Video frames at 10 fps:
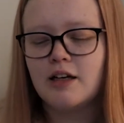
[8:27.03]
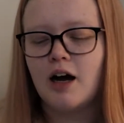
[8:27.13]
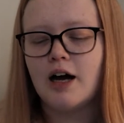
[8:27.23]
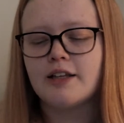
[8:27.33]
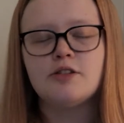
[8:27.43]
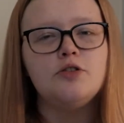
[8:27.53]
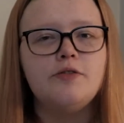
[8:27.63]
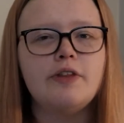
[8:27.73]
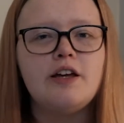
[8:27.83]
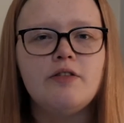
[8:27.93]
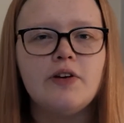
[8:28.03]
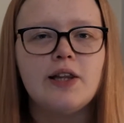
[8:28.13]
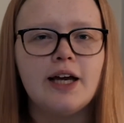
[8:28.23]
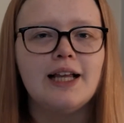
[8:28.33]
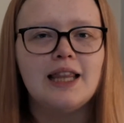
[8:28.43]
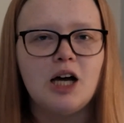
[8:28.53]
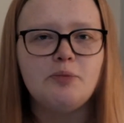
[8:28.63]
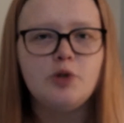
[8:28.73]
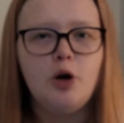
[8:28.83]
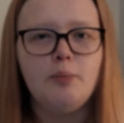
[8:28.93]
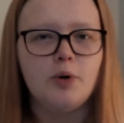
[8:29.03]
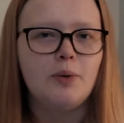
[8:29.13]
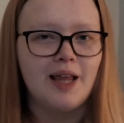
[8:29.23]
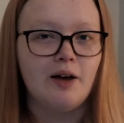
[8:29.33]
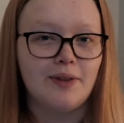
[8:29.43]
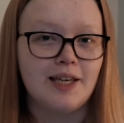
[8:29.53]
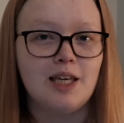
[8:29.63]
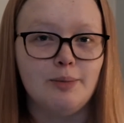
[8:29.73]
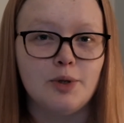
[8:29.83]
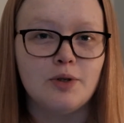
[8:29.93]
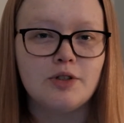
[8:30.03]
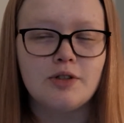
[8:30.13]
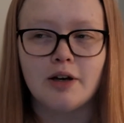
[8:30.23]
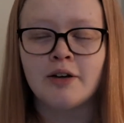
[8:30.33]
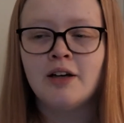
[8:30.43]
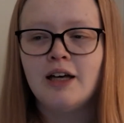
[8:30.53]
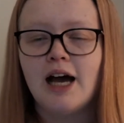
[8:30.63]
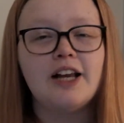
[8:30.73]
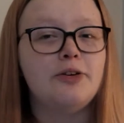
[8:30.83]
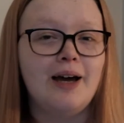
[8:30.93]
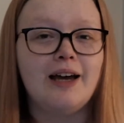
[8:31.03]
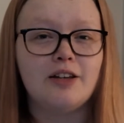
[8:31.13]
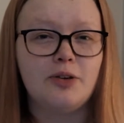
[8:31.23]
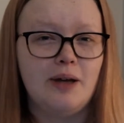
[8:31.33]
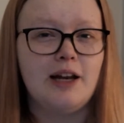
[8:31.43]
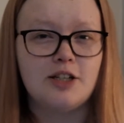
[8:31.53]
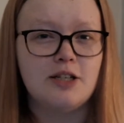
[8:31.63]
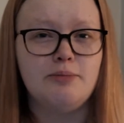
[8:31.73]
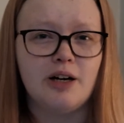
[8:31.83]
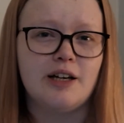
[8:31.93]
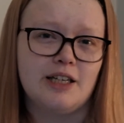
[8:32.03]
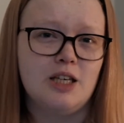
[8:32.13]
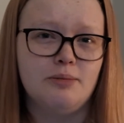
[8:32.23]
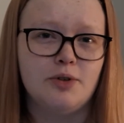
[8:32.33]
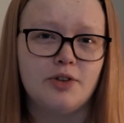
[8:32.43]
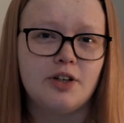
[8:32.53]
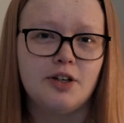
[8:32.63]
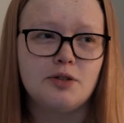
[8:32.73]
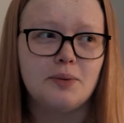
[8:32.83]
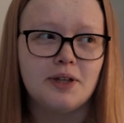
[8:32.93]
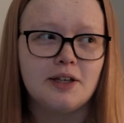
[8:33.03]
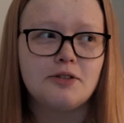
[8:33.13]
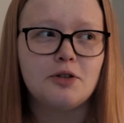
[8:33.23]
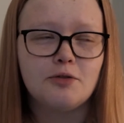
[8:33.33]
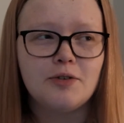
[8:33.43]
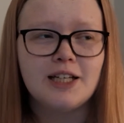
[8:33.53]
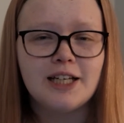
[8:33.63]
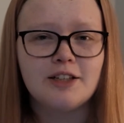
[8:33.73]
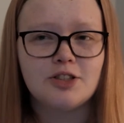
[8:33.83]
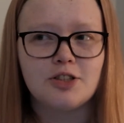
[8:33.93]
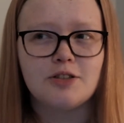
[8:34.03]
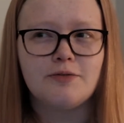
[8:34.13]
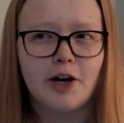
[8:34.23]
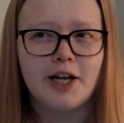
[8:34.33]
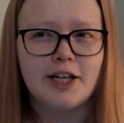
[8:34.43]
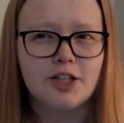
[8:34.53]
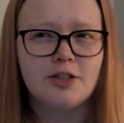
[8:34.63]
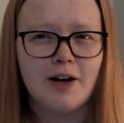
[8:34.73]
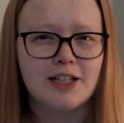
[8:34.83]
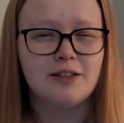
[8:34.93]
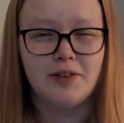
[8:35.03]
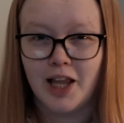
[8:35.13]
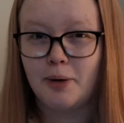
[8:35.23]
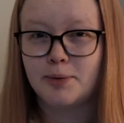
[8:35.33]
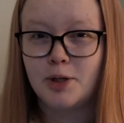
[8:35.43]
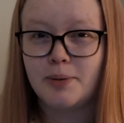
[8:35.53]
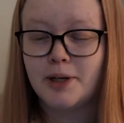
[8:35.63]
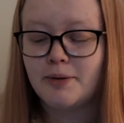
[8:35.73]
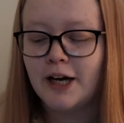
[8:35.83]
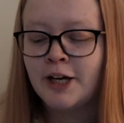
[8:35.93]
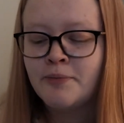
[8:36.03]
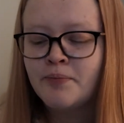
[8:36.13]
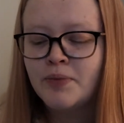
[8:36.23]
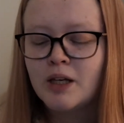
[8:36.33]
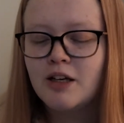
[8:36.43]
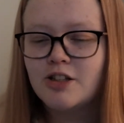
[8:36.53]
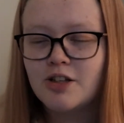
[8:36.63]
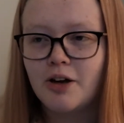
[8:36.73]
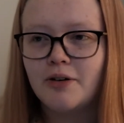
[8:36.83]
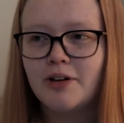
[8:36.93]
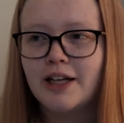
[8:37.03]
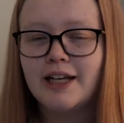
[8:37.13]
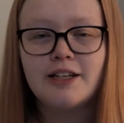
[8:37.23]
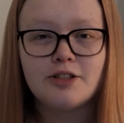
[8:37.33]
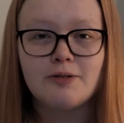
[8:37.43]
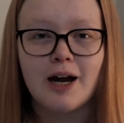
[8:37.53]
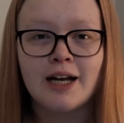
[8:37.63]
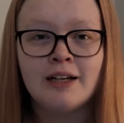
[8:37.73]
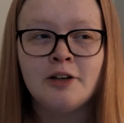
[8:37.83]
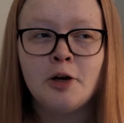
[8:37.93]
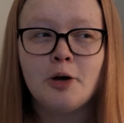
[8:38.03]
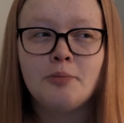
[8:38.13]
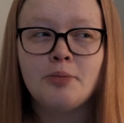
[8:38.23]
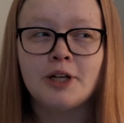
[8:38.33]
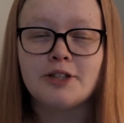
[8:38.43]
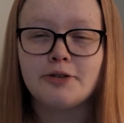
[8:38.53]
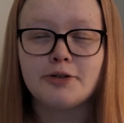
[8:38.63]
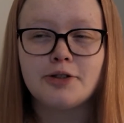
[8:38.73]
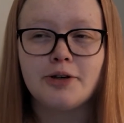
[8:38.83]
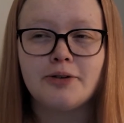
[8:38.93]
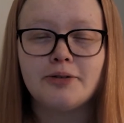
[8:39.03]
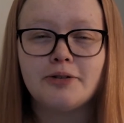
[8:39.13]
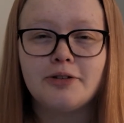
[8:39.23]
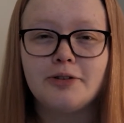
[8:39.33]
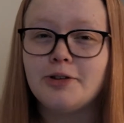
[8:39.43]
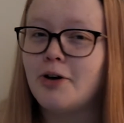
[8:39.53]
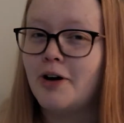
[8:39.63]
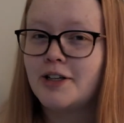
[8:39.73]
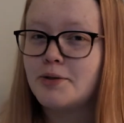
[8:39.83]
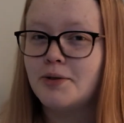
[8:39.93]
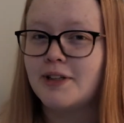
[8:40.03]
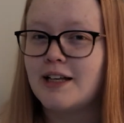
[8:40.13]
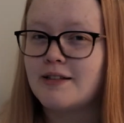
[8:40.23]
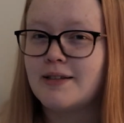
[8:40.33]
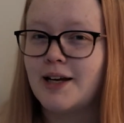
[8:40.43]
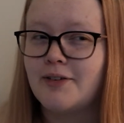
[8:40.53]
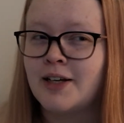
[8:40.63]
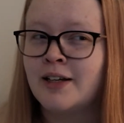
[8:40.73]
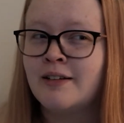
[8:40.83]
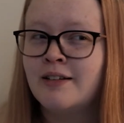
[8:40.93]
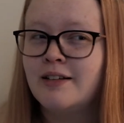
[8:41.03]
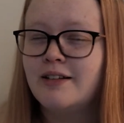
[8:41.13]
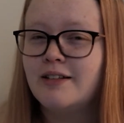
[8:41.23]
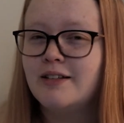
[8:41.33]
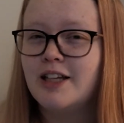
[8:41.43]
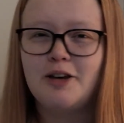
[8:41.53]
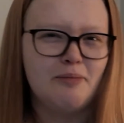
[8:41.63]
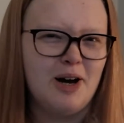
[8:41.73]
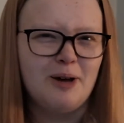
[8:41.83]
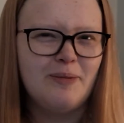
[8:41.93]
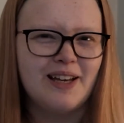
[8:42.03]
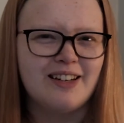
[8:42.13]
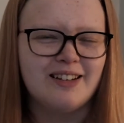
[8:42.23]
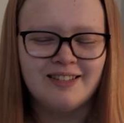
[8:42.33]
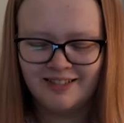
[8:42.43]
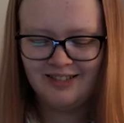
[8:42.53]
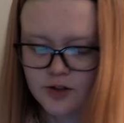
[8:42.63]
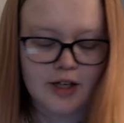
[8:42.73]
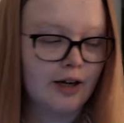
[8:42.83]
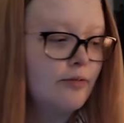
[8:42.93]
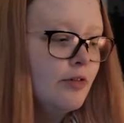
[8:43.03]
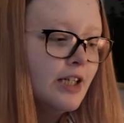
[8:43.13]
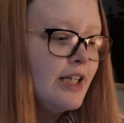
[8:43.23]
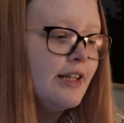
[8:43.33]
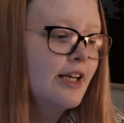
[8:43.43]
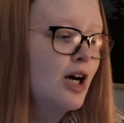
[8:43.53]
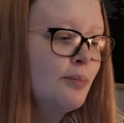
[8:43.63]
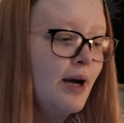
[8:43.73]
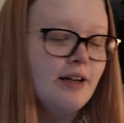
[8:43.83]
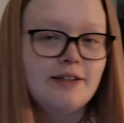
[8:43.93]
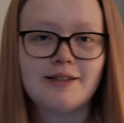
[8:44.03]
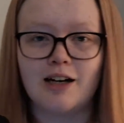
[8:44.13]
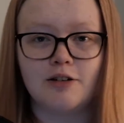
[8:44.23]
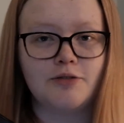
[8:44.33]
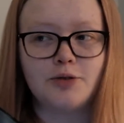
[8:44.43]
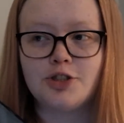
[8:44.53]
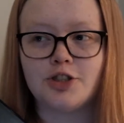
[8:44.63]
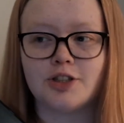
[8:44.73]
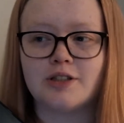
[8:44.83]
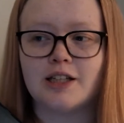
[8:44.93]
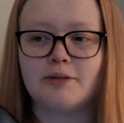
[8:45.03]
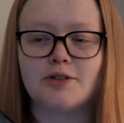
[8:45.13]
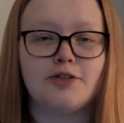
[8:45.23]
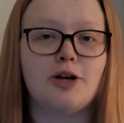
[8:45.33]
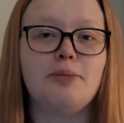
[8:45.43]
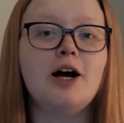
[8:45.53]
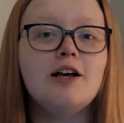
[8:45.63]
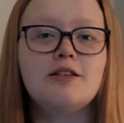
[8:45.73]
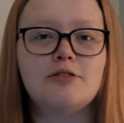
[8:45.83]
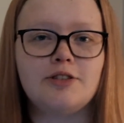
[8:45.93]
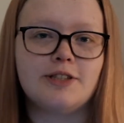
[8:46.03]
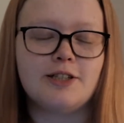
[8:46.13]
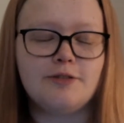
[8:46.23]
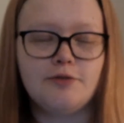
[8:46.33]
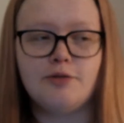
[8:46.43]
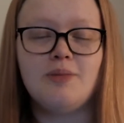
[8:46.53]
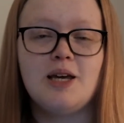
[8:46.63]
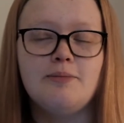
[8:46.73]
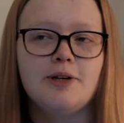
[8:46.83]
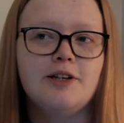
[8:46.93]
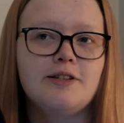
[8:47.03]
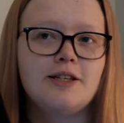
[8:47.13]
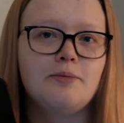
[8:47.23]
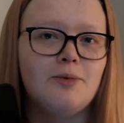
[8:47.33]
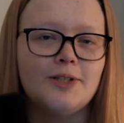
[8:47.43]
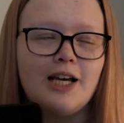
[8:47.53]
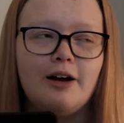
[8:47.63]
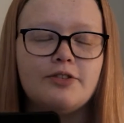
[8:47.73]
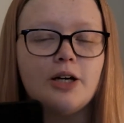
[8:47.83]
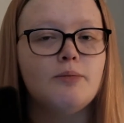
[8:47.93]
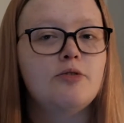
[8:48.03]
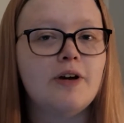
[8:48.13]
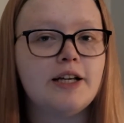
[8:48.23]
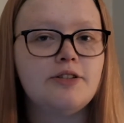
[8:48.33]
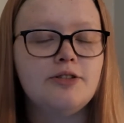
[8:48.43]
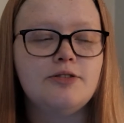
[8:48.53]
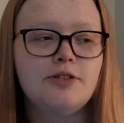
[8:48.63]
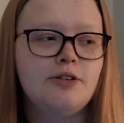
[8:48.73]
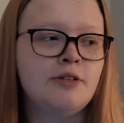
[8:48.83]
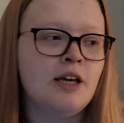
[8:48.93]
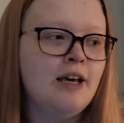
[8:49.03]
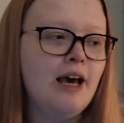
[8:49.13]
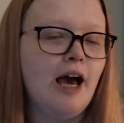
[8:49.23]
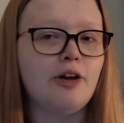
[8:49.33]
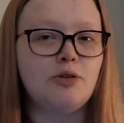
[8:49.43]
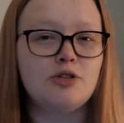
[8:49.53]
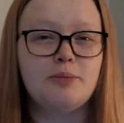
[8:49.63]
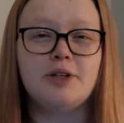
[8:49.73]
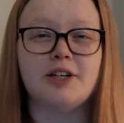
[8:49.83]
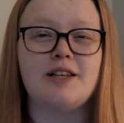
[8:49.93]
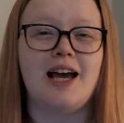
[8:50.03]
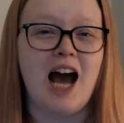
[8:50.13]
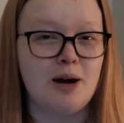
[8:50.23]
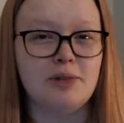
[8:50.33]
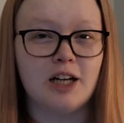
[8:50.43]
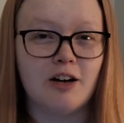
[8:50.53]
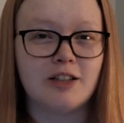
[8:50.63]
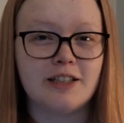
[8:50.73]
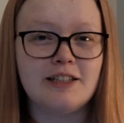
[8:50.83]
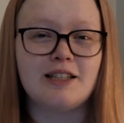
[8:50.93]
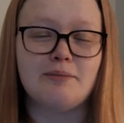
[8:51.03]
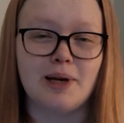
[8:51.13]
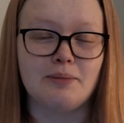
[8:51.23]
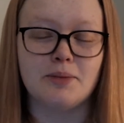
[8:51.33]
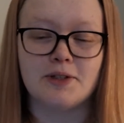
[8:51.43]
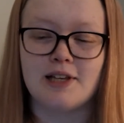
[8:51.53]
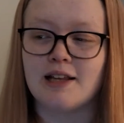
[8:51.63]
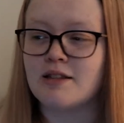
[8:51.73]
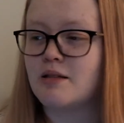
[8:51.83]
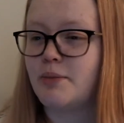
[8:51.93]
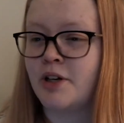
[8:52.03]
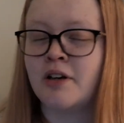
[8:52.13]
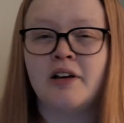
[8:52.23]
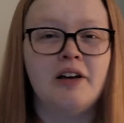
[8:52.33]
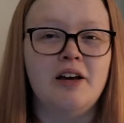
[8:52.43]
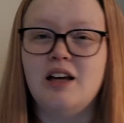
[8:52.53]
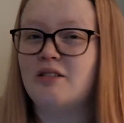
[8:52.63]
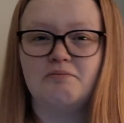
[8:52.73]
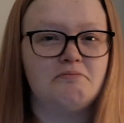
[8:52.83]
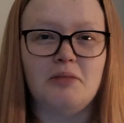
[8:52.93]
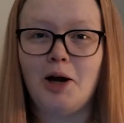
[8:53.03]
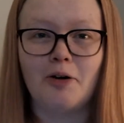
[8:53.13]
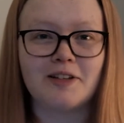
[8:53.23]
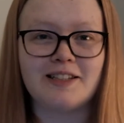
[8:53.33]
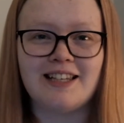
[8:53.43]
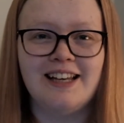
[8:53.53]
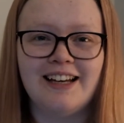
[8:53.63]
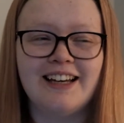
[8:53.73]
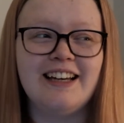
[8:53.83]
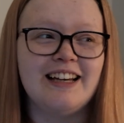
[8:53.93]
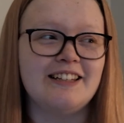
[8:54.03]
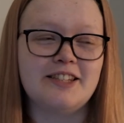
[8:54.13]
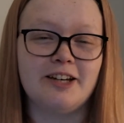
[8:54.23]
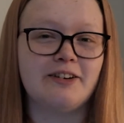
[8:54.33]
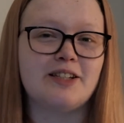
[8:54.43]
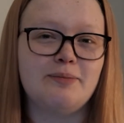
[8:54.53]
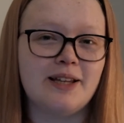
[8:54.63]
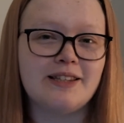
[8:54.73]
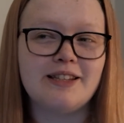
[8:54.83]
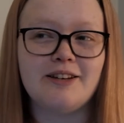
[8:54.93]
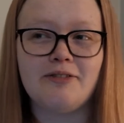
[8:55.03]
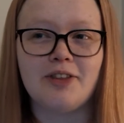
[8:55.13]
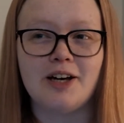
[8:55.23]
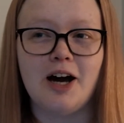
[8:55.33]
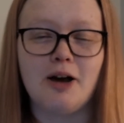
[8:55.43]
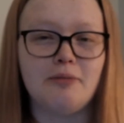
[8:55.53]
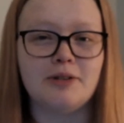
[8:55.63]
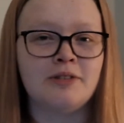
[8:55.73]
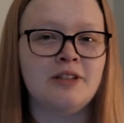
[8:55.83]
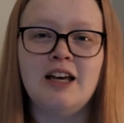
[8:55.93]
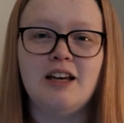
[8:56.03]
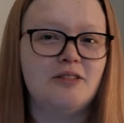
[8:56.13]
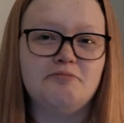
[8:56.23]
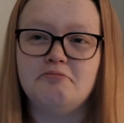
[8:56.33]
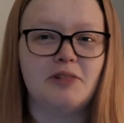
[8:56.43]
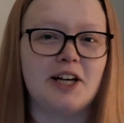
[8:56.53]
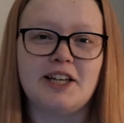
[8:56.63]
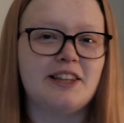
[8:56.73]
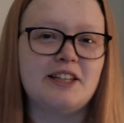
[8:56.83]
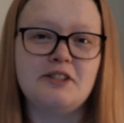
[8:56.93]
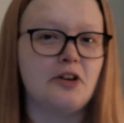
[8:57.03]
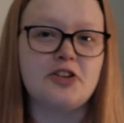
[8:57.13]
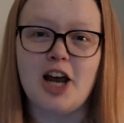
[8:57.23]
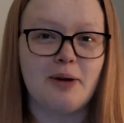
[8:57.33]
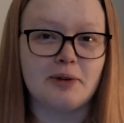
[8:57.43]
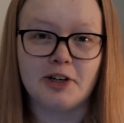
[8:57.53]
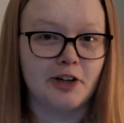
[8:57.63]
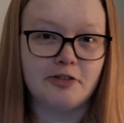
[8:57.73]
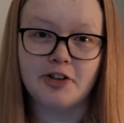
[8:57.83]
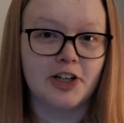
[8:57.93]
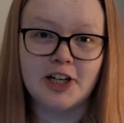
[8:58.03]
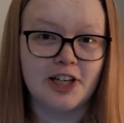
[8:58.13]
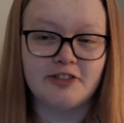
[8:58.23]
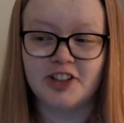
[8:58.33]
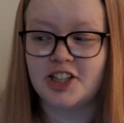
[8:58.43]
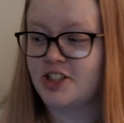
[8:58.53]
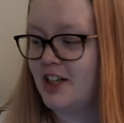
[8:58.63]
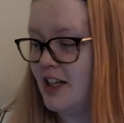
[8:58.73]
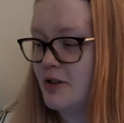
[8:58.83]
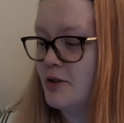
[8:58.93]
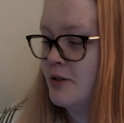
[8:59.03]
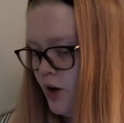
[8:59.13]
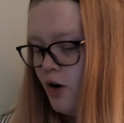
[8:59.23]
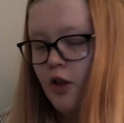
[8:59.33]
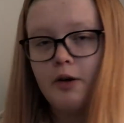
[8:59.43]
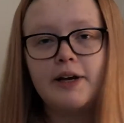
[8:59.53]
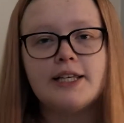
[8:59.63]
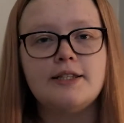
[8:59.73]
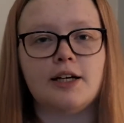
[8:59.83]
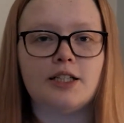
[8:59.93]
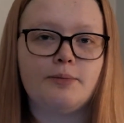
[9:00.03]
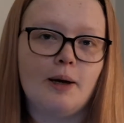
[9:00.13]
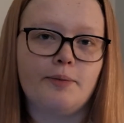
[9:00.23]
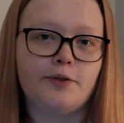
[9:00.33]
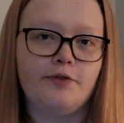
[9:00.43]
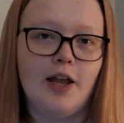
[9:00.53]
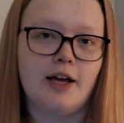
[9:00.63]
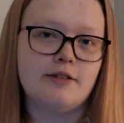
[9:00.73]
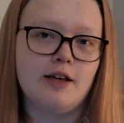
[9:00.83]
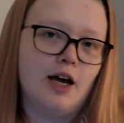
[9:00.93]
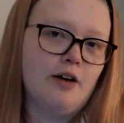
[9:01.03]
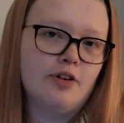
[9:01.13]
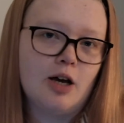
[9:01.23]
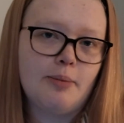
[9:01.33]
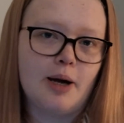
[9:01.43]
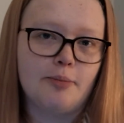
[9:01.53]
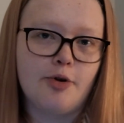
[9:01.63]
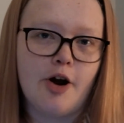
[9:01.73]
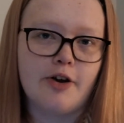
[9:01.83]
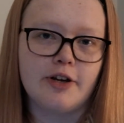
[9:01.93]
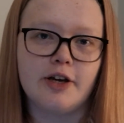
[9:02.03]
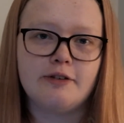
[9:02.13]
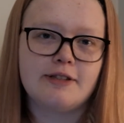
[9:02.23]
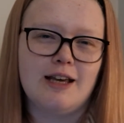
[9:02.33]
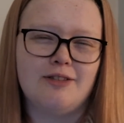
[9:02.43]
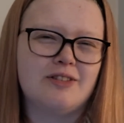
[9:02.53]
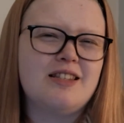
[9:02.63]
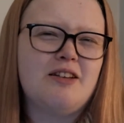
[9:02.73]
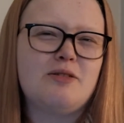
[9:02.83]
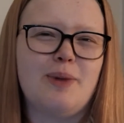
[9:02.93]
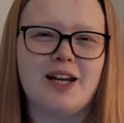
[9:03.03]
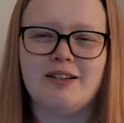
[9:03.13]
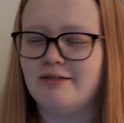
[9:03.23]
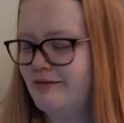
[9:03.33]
I sort of think of it like a laptop but without the keyboard. So, and you can actually buy a keyboard that goes with it. So it really is just a very interactive laptop in a way. So it is great, but it's also not at all necessary in my opinion. So yeah, really the iPad itself was just, it was a very personal decision for me because I didn't want to have to upgrade too soon, and also because I am an artist it made more sense. But honestly, it's so expensive that I would, like, there's no shame in going for an earlier version at all. Although it is nice to be able to flex that I have an iPad Pro, you know, it sounds better.